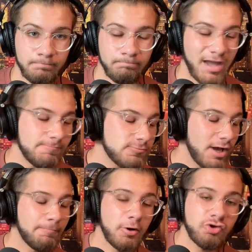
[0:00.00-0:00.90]
They've
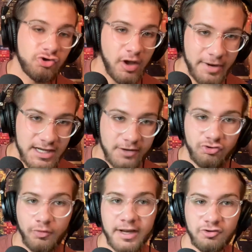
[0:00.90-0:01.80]
suffered so many
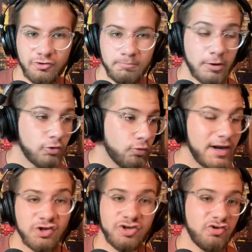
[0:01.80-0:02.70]
injuries. The
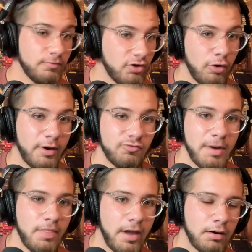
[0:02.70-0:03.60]
criticism's always
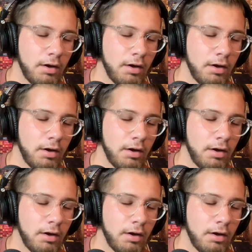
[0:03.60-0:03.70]
been there.